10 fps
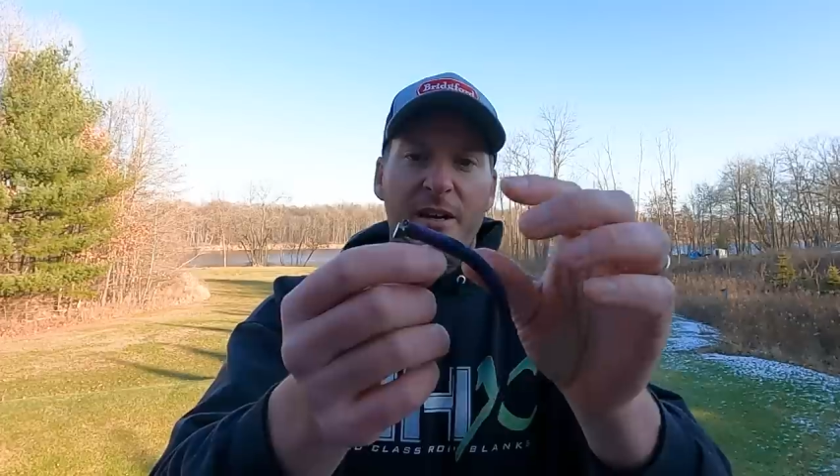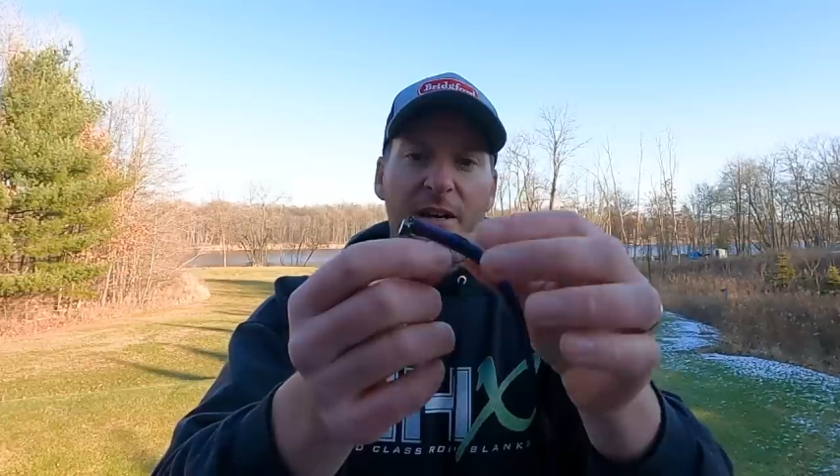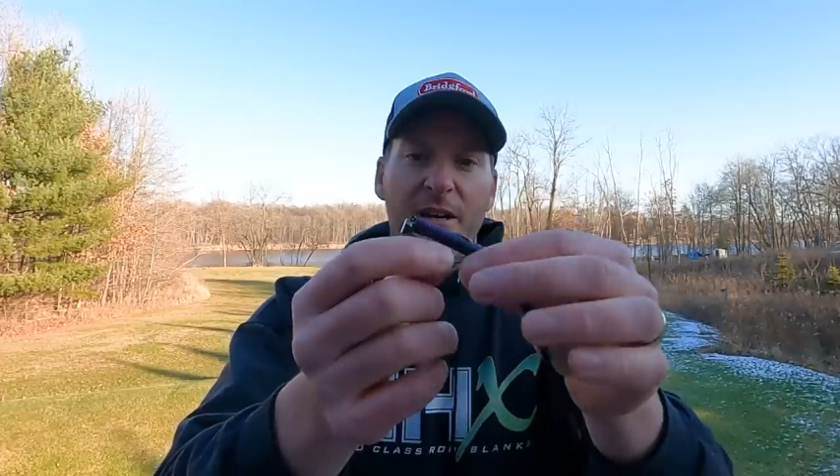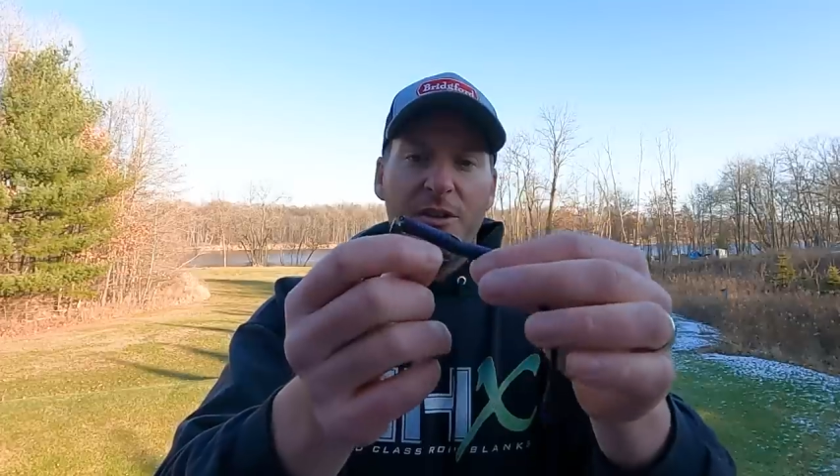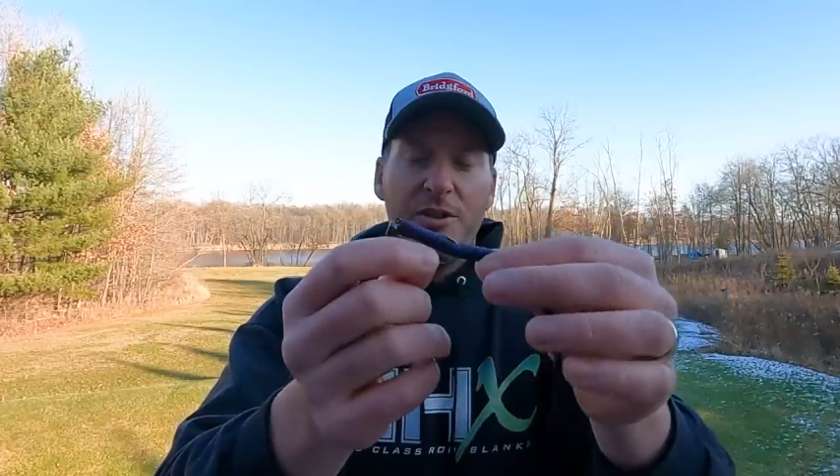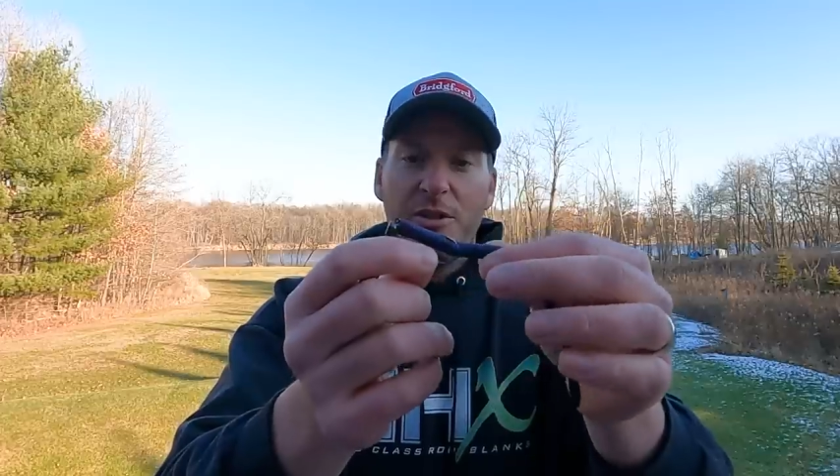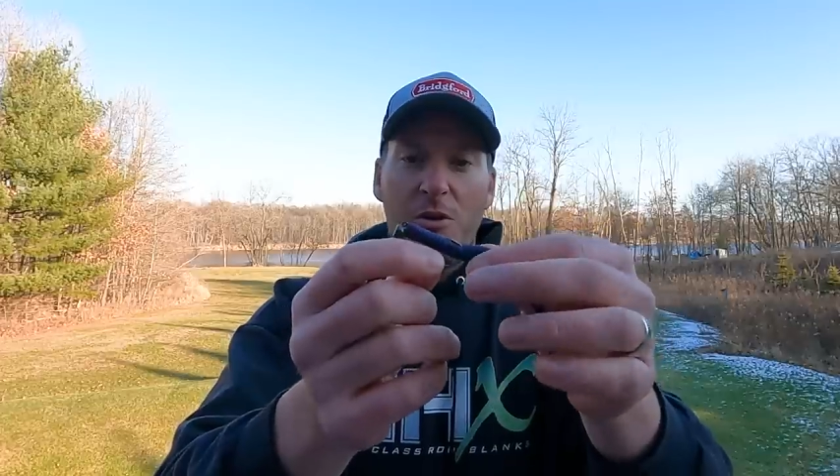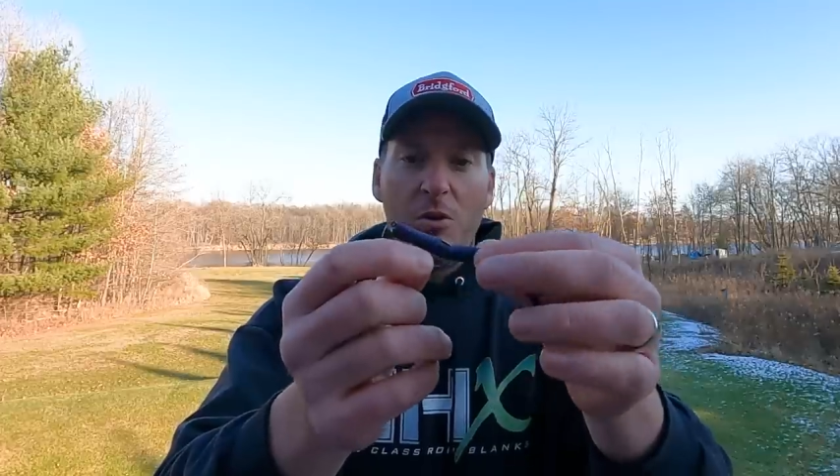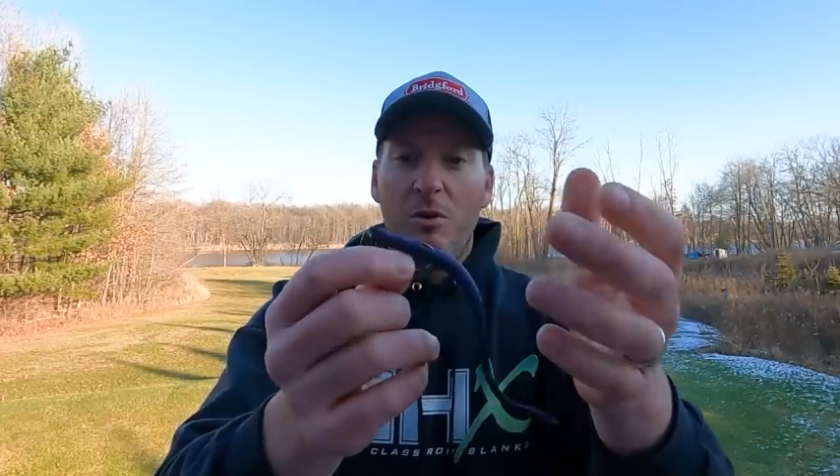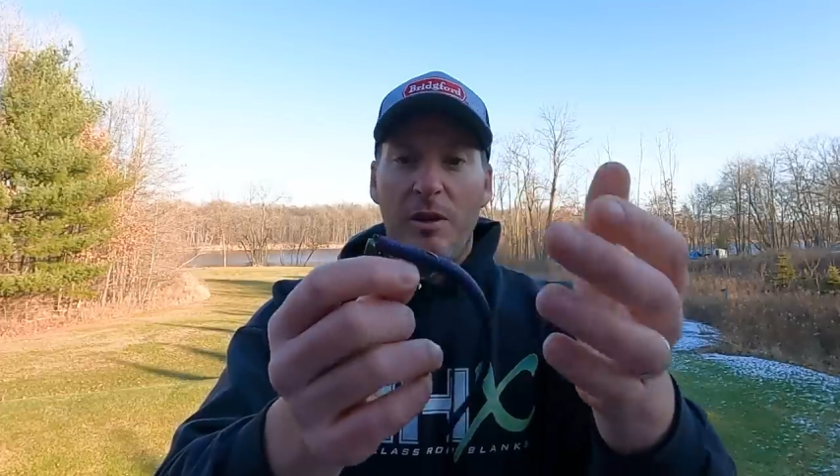and it just
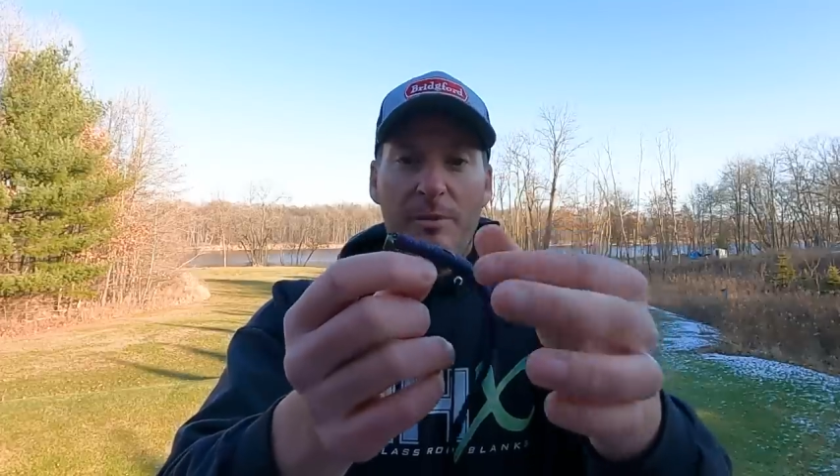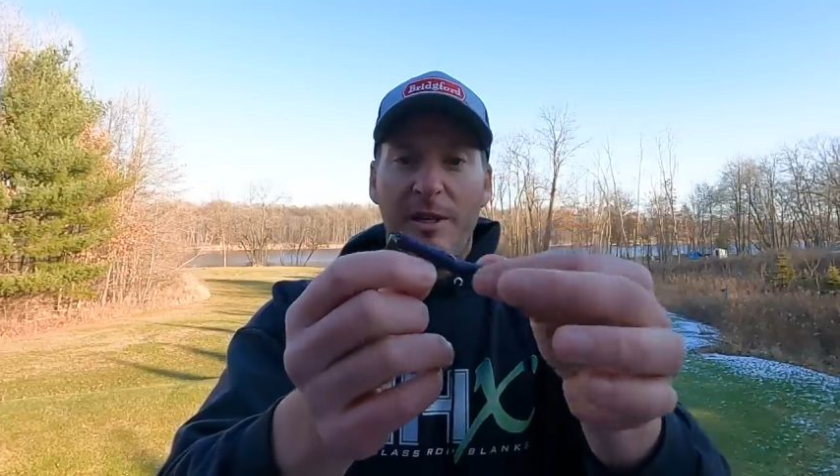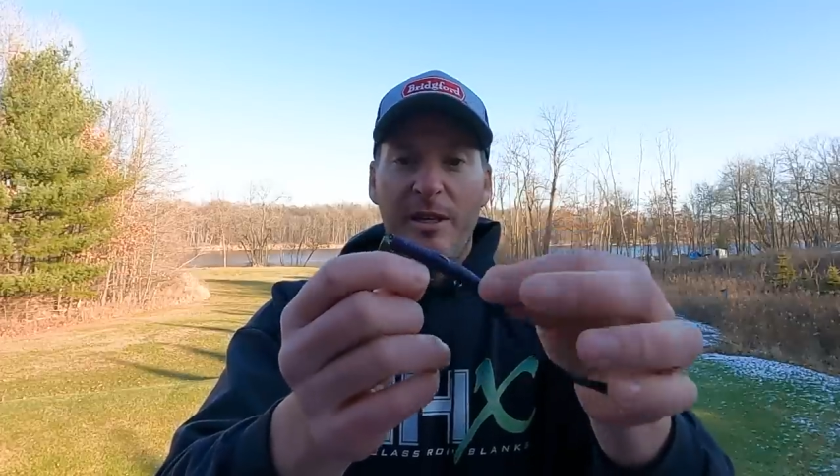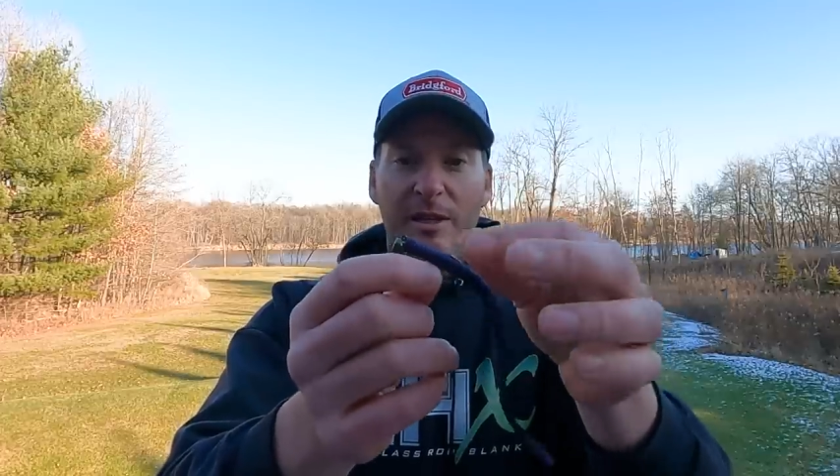hold, I mean,